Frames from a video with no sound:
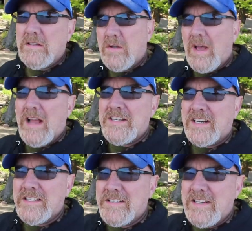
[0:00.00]
So as you
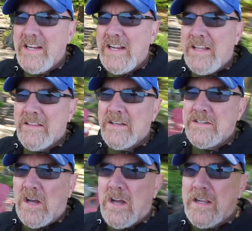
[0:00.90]
can see, the
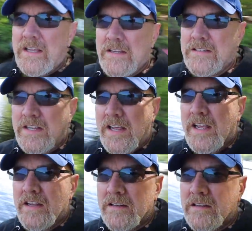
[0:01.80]
dock is
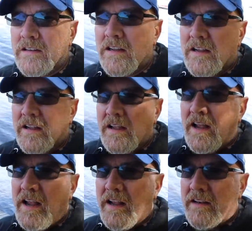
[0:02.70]
in.
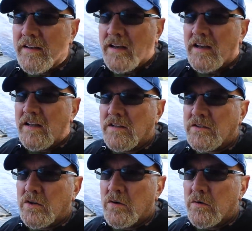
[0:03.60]
And
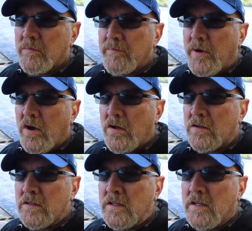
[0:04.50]
so
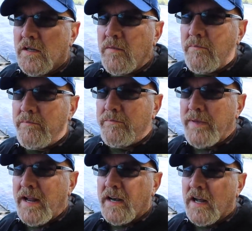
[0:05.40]
Paul,
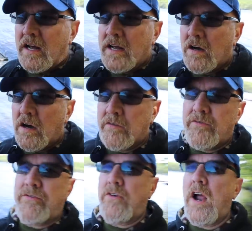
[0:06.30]
Ben, and I on
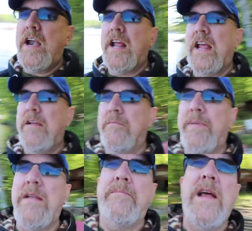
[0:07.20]
Friday,
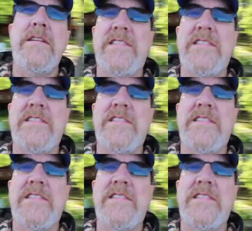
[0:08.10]
Ben